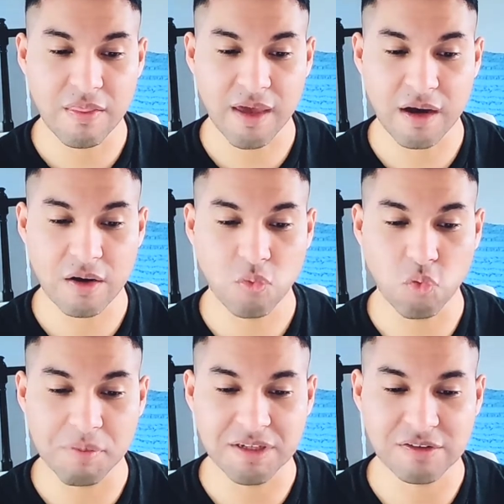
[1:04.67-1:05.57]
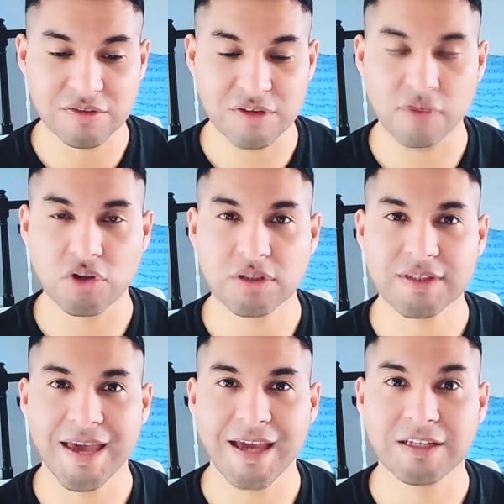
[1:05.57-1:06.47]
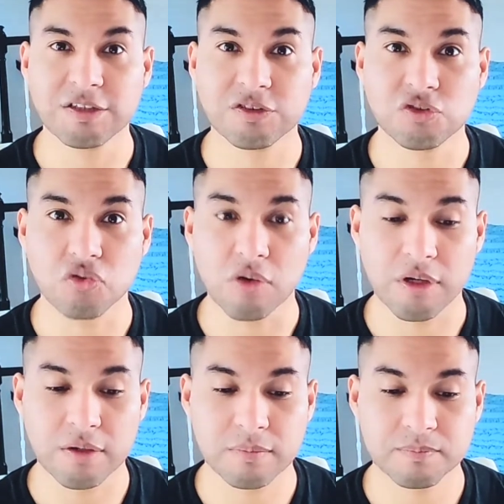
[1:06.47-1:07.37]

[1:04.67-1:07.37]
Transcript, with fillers: there will be discovered and destroyed.